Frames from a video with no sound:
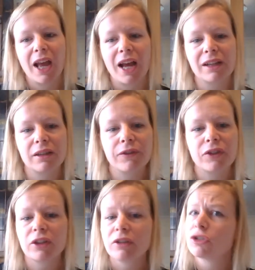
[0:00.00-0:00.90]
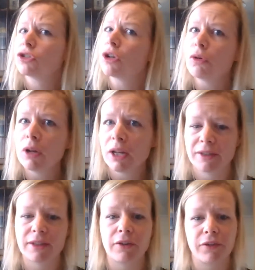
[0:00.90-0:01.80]
As if to console
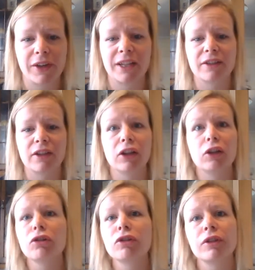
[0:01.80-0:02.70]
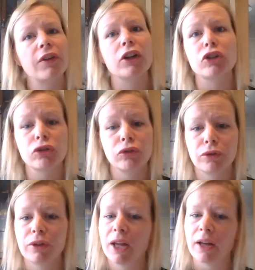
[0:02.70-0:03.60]
herself against the loss of her true
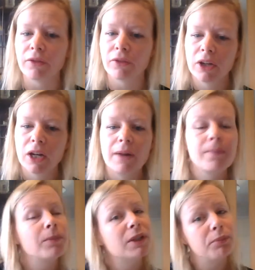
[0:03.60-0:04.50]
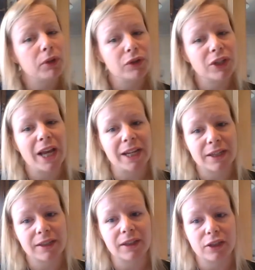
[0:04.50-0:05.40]
love, Miss Brodie
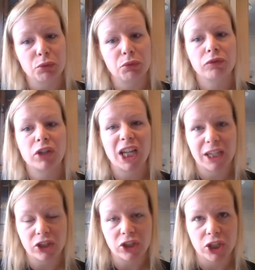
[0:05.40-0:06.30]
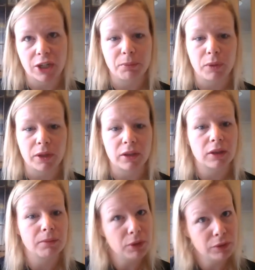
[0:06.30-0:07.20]
enters into a relationship with
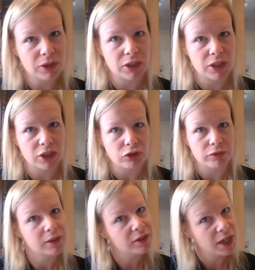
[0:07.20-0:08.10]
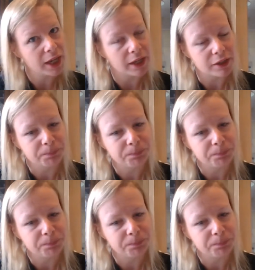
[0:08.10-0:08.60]
the music teacher instead.